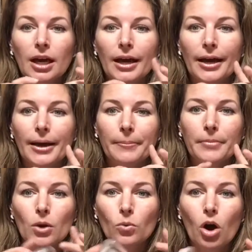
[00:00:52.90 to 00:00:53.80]

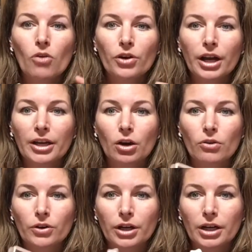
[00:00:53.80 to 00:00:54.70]
Over and
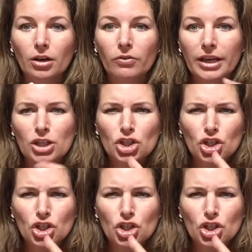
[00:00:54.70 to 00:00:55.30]
over and over again.